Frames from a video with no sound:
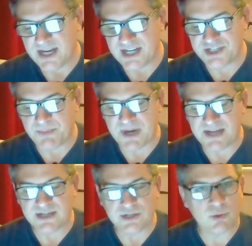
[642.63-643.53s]
as she
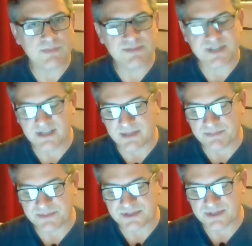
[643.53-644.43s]
painted crimson
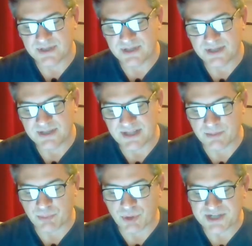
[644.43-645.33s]
lips. Then
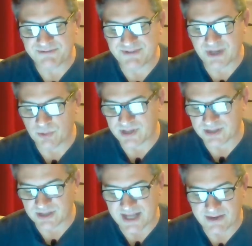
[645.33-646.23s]
the brush fell with a
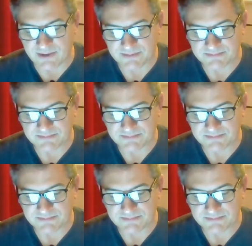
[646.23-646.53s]
clatter.